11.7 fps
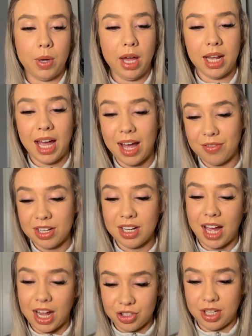and I haven't
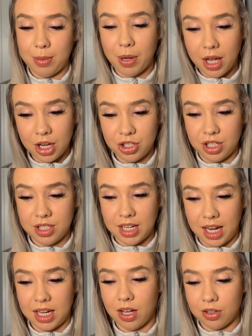actually purchased
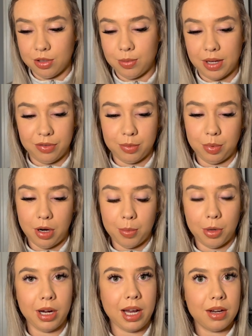any underwear from
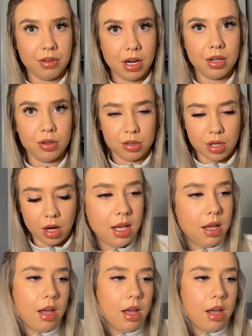Primark in a very long time.